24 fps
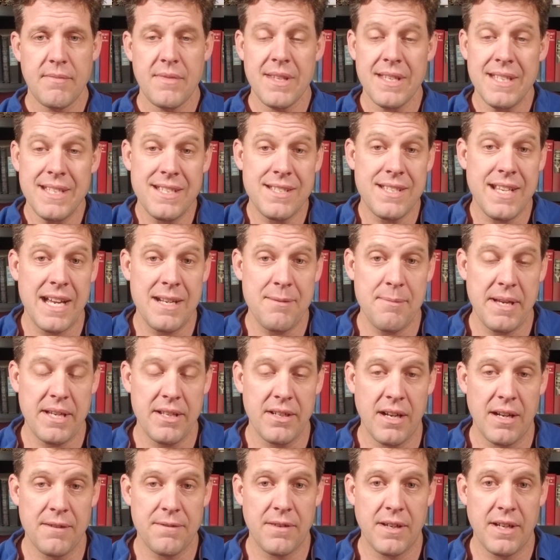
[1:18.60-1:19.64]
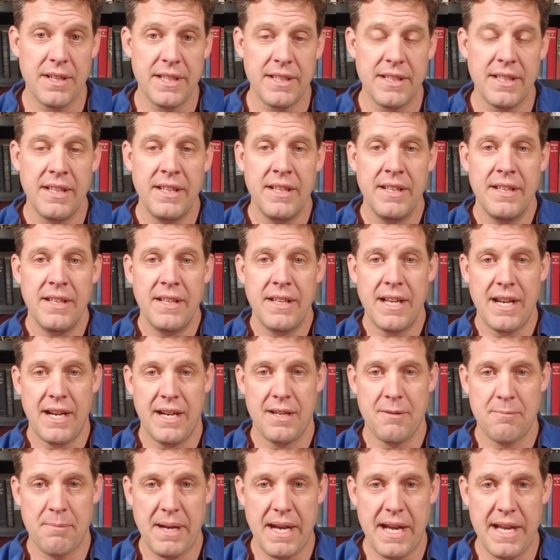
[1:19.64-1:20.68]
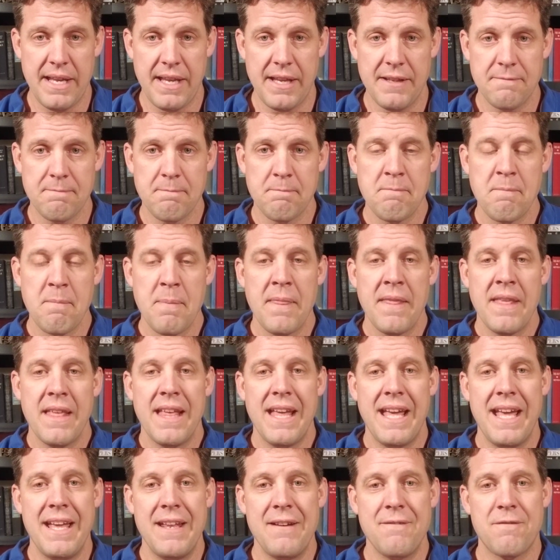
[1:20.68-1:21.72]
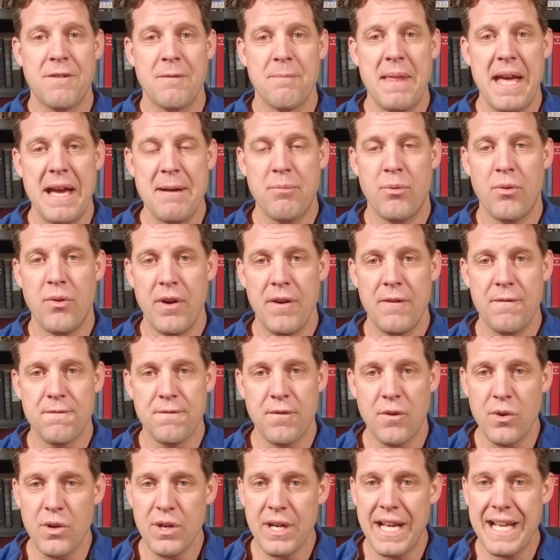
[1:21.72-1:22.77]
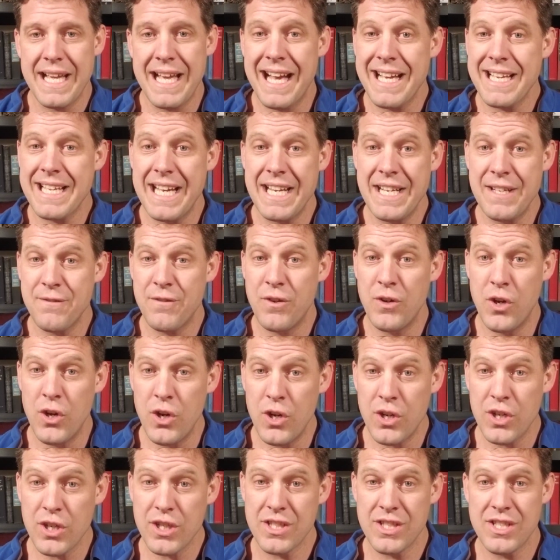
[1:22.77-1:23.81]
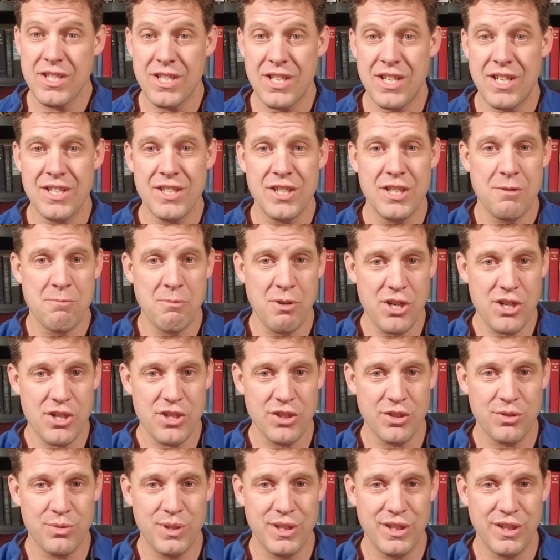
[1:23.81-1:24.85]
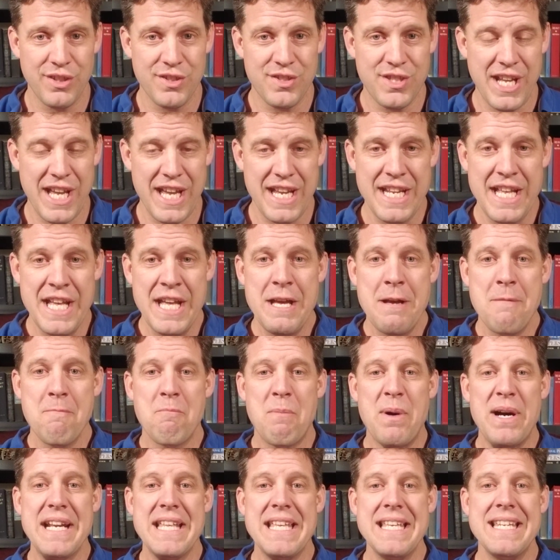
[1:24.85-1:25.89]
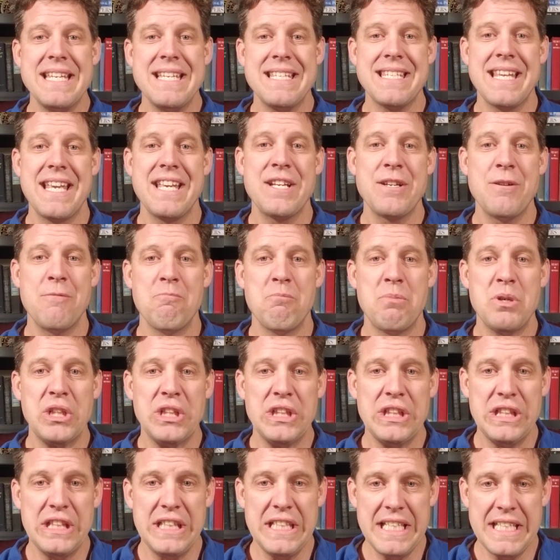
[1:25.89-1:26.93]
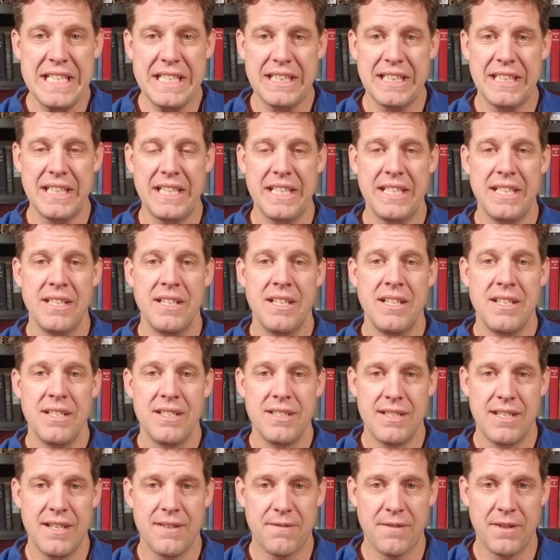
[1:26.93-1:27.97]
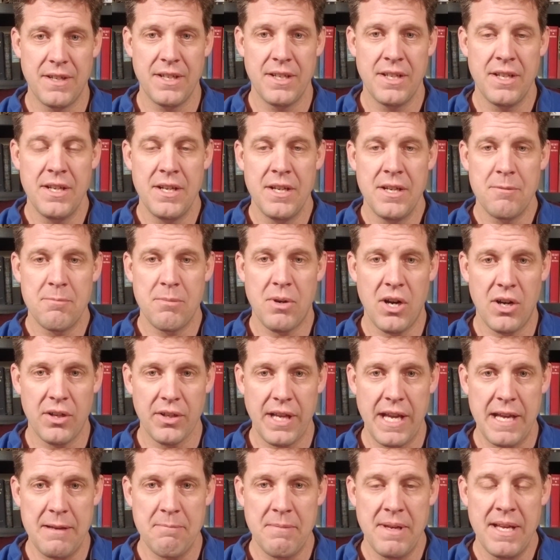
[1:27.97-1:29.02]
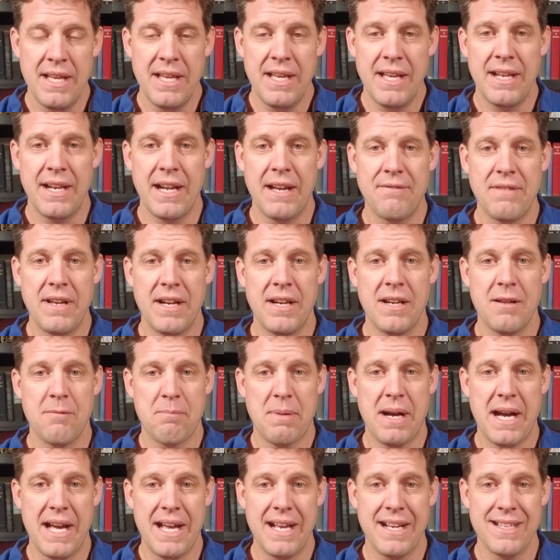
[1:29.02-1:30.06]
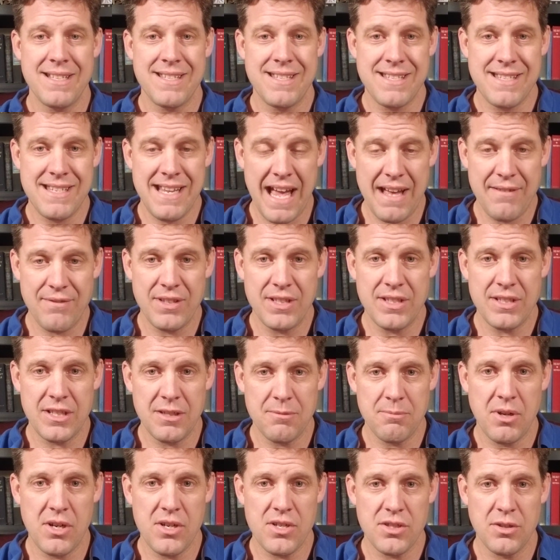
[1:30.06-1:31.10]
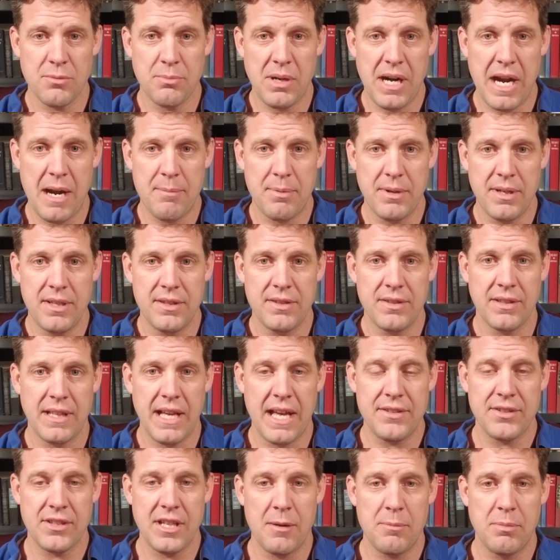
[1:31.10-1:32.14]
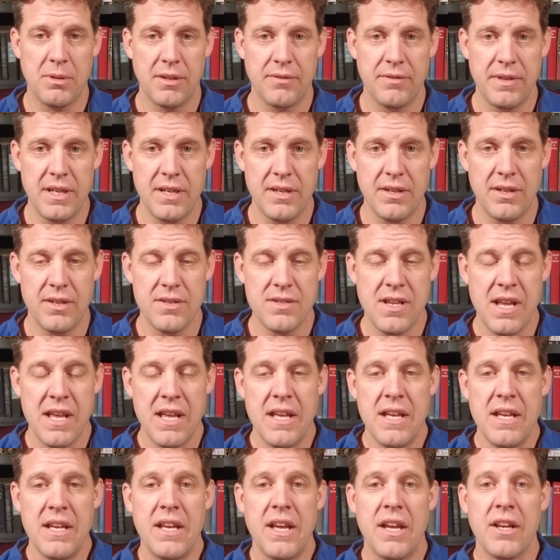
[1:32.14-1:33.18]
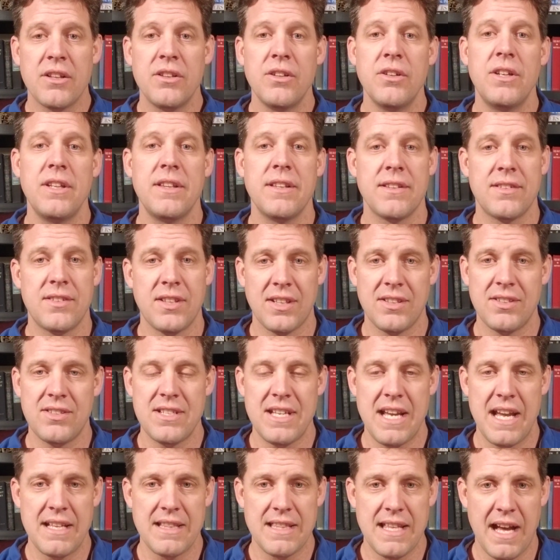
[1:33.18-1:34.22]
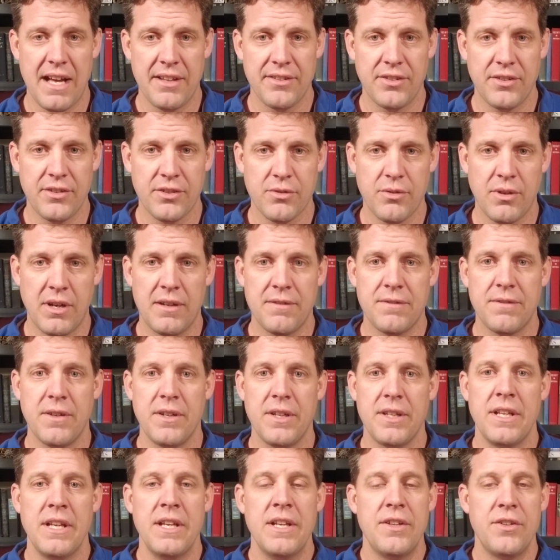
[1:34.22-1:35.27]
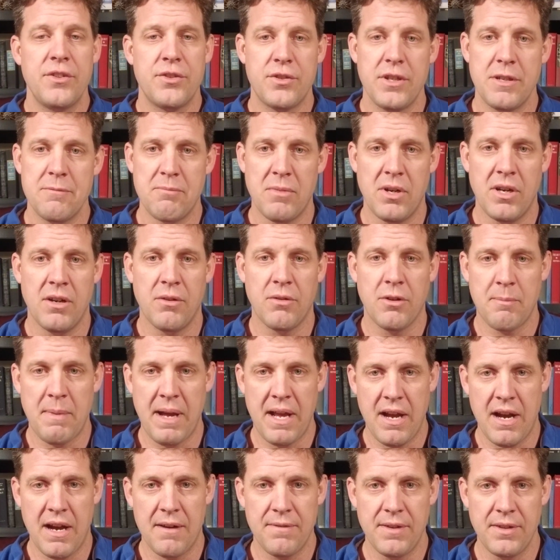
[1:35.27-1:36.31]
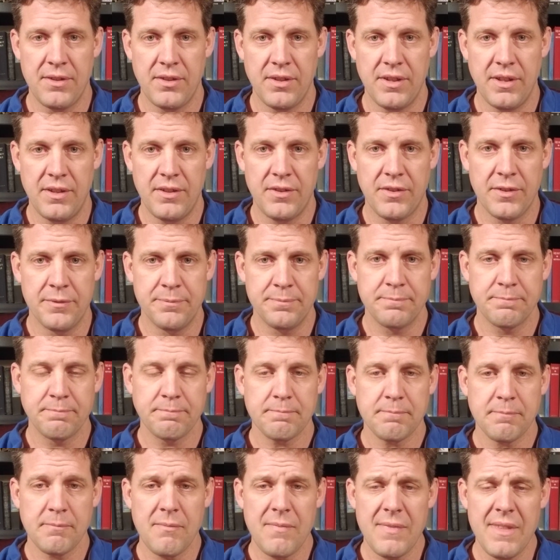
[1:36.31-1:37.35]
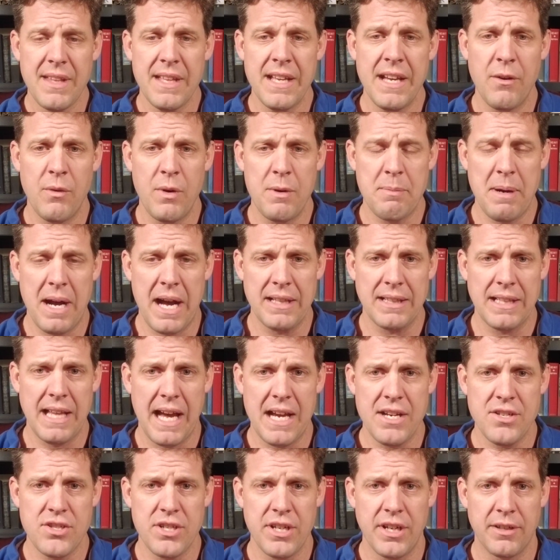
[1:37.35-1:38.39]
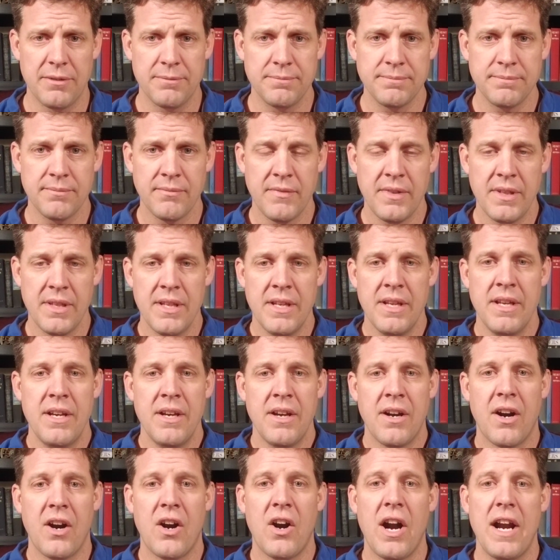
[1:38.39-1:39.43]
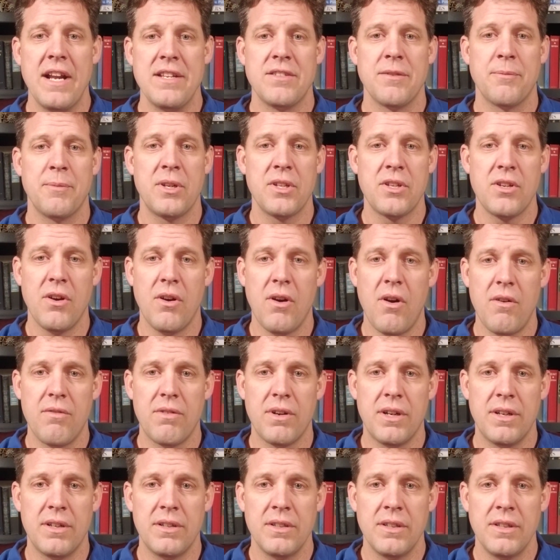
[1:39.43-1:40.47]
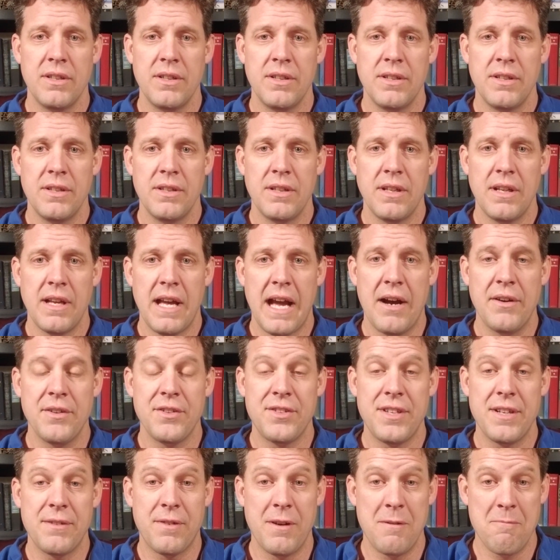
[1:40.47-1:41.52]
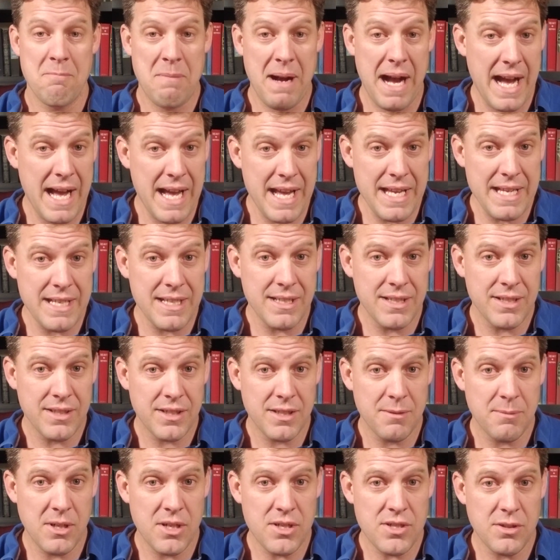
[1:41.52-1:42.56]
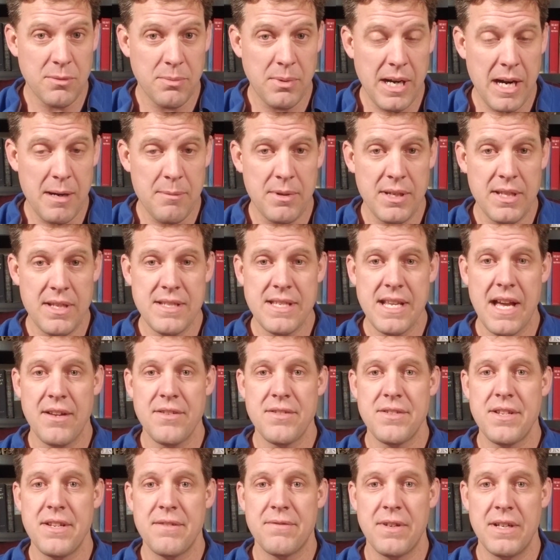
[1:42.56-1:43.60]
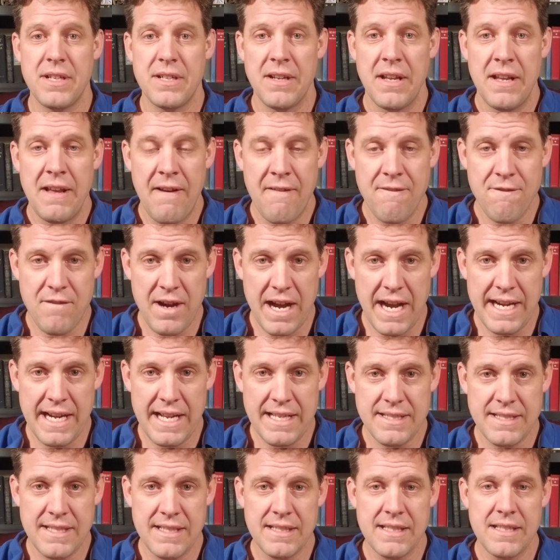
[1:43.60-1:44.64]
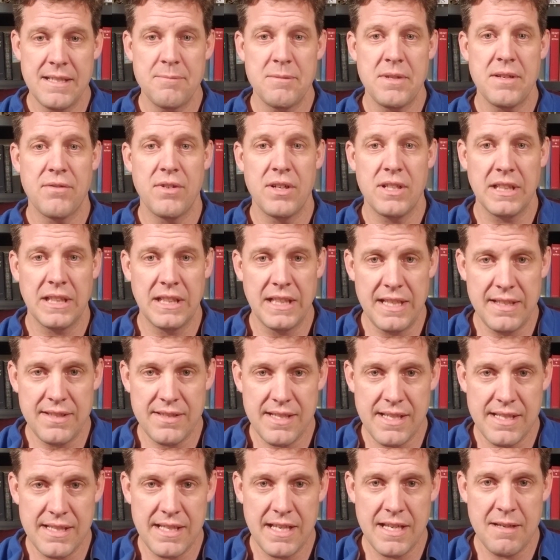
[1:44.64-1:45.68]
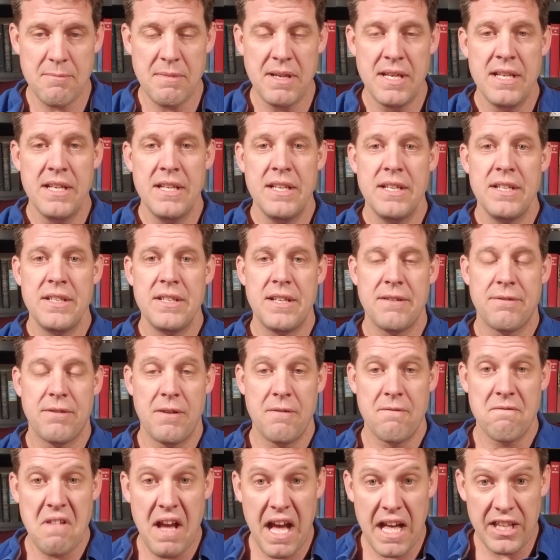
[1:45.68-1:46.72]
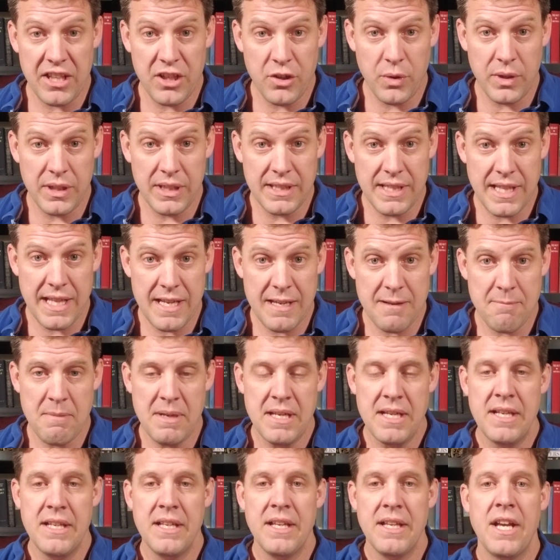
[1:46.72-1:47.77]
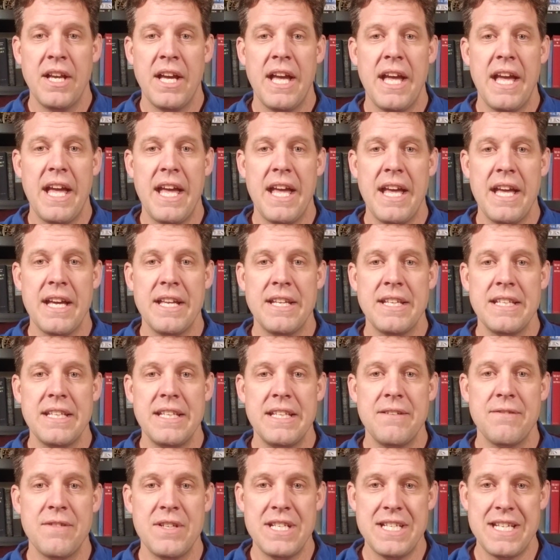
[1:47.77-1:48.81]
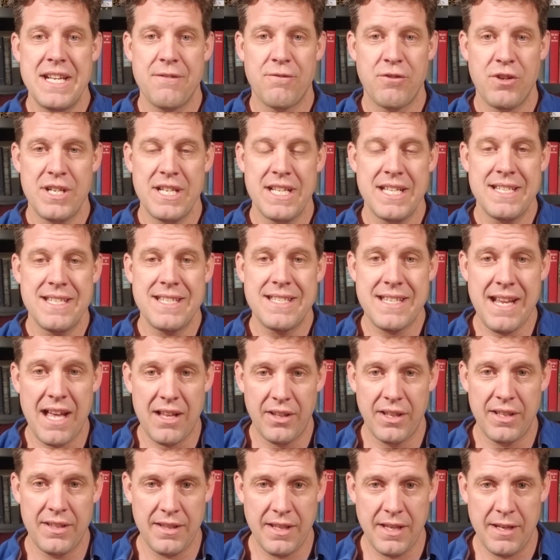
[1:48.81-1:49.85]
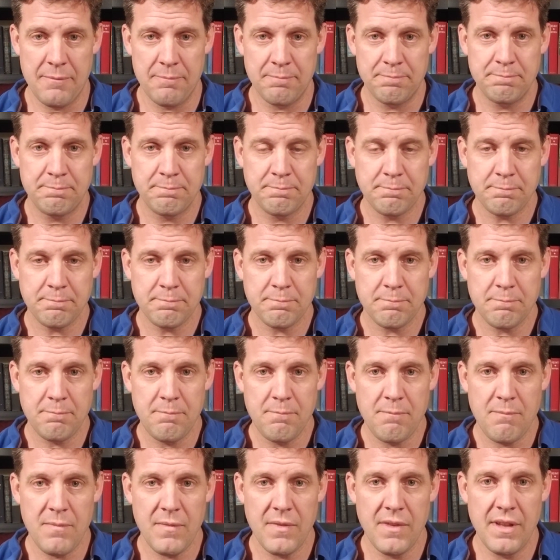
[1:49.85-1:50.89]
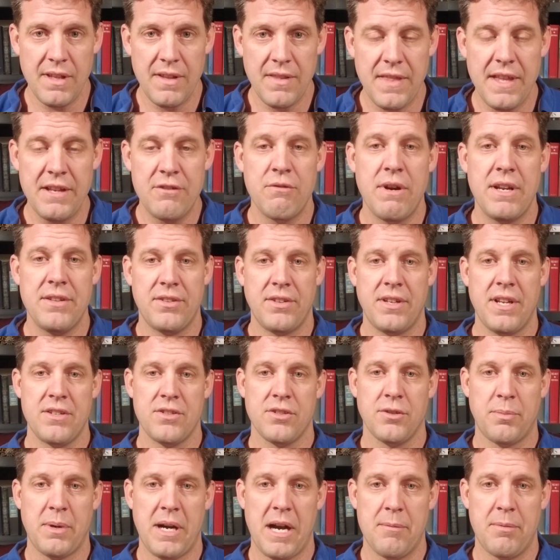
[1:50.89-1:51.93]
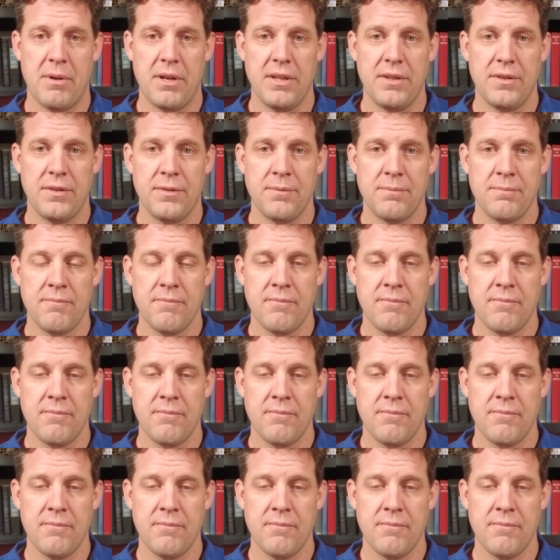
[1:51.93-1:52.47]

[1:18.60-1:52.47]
decided to make an offer on it, ended up buying it. And from that point forward, I got kind of hooked on commercial real estate, but it is a completely different ballgame. And I've ended up buying 7 commercial properties the last couple of years, including the 68,000 square foot strip mall where my office is that we bought last year. All right, so I'm going to go over how it's different buying commercial properties, how it's different financing them, different leasing them, different valuing them, and even different selling them than residential properties.